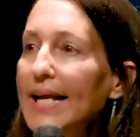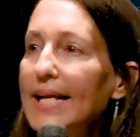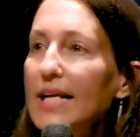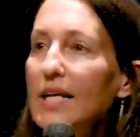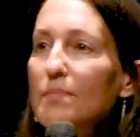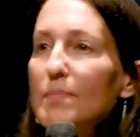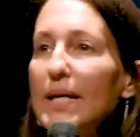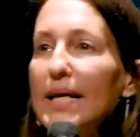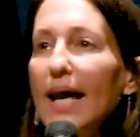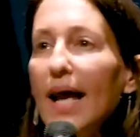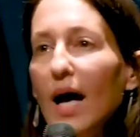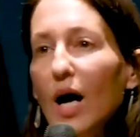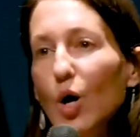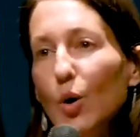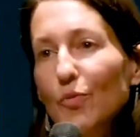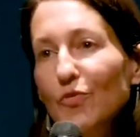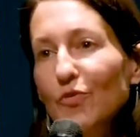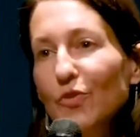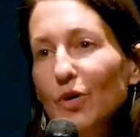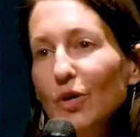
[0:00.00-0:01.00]
It can be
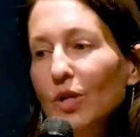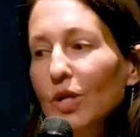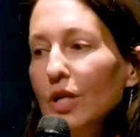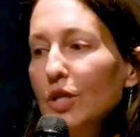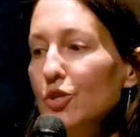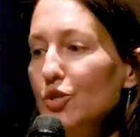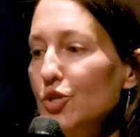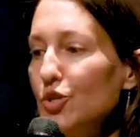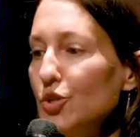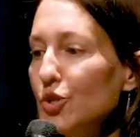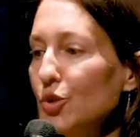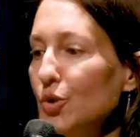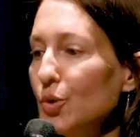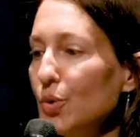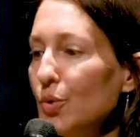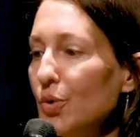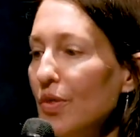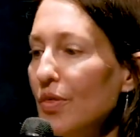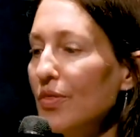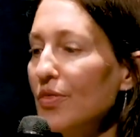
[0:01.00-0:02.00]
helpful
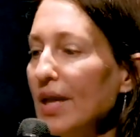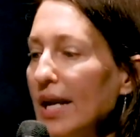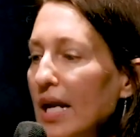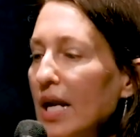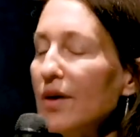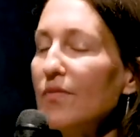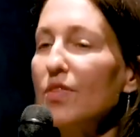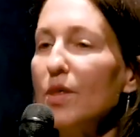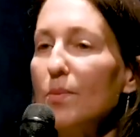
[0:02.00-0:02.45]
to think